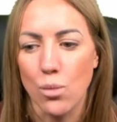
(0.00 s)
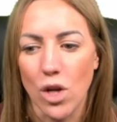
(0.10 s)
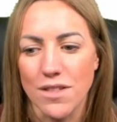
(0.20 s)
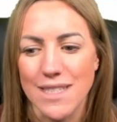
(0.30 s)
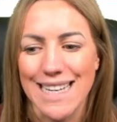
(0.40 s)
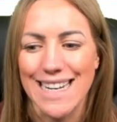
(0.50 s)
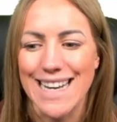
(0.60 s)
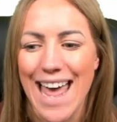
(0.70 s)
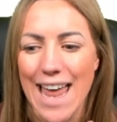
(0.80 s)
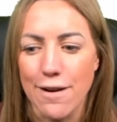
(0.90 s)
once
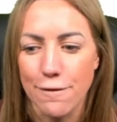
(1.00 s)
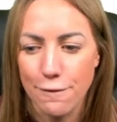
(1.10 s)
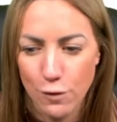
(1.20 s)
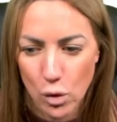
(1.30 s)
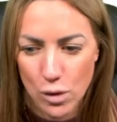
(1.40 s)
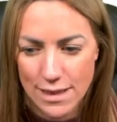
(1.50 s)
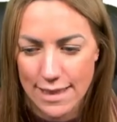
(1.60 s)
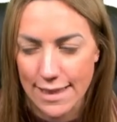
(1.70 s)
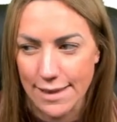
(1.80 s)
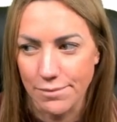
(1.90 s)
in
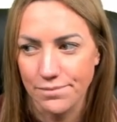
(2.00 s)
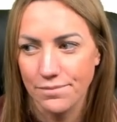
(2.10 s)
N14.